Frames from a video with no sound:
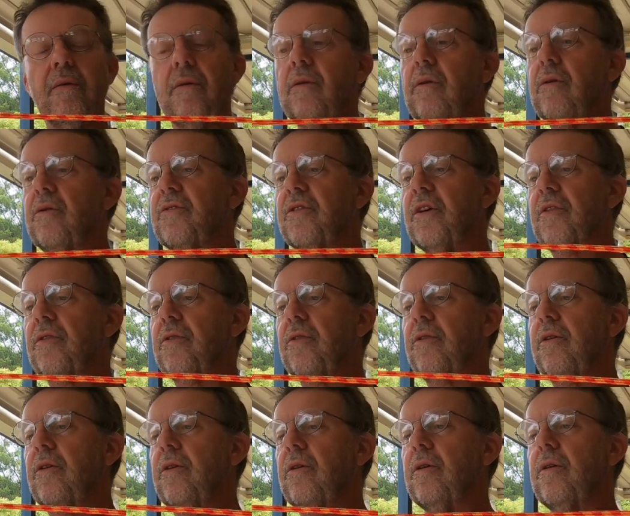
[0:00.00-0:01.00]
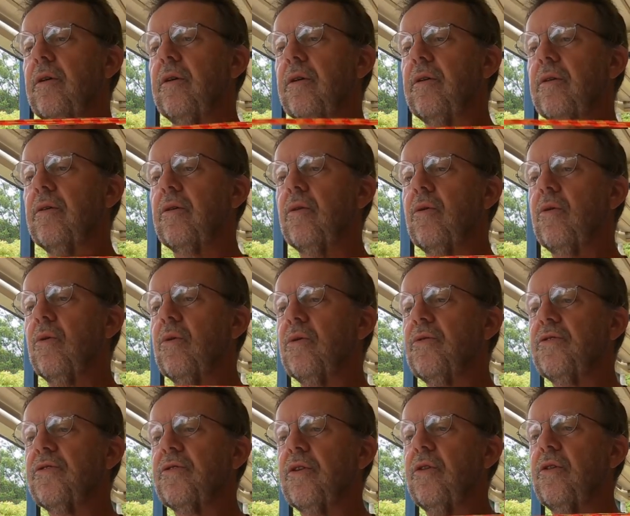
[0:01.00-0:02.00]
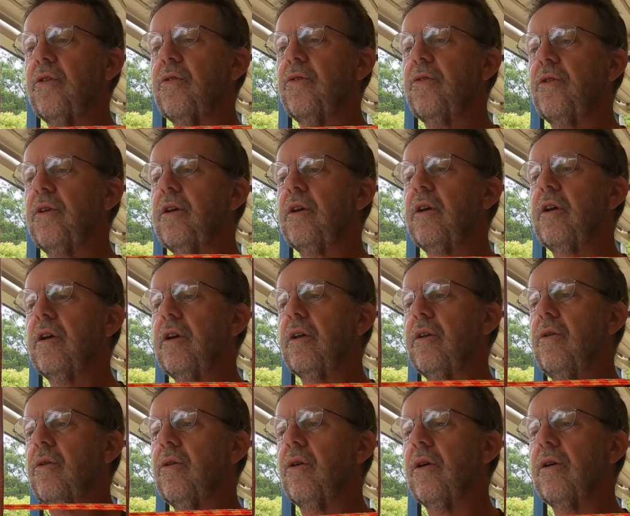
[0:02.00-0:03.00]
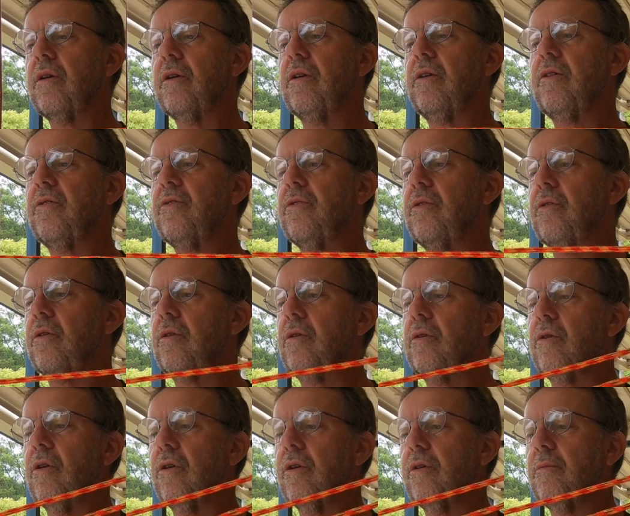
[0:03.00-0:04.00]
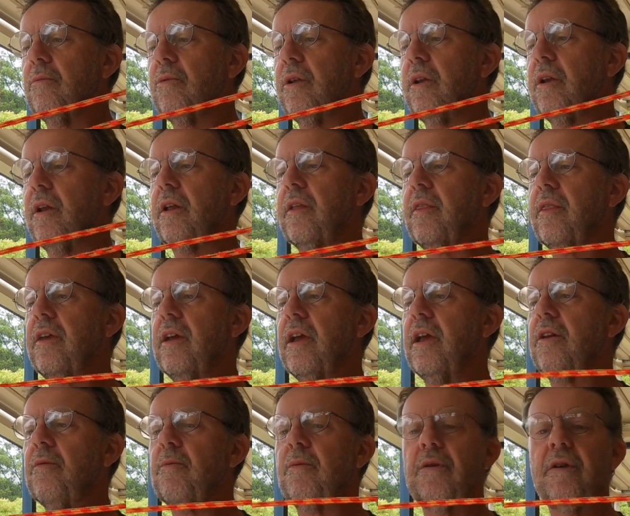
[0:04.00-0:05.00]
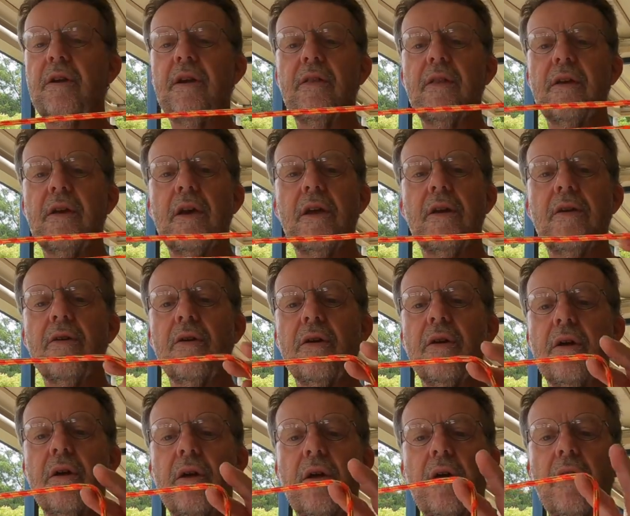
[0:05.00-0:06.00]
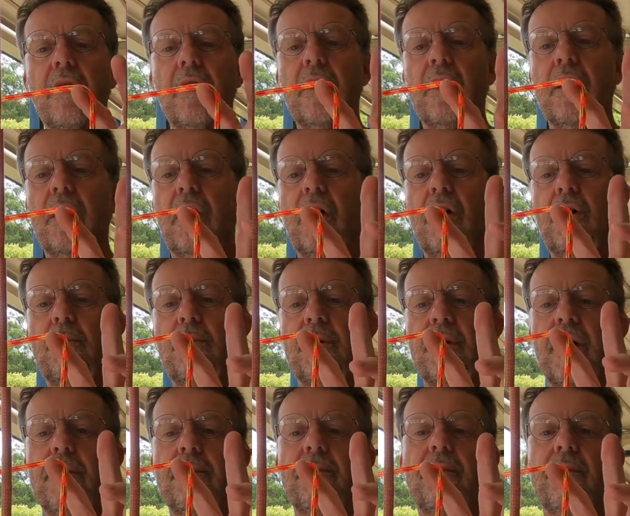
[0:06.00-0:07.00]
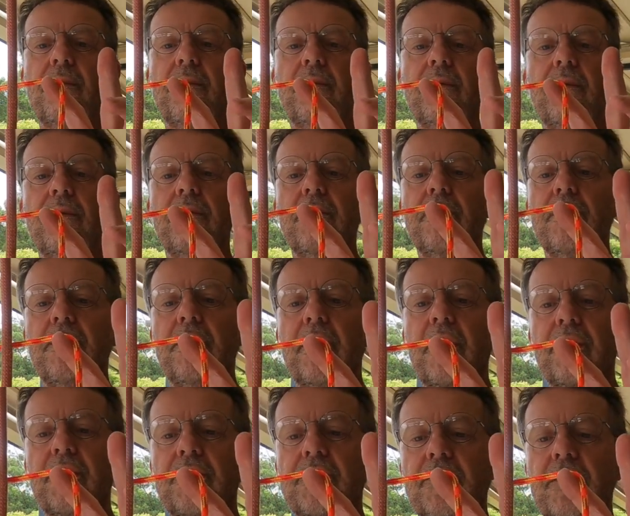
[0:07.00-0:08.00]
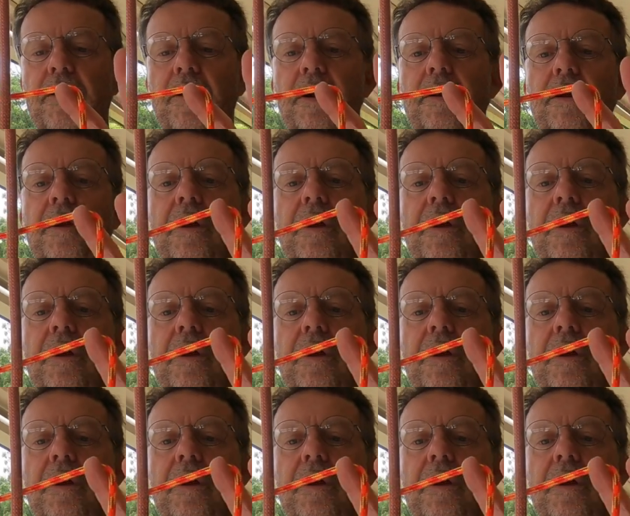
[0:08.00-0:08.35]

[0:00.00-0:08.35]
you set the cord so that the knot is not completely at the end but near the end. Open up the other side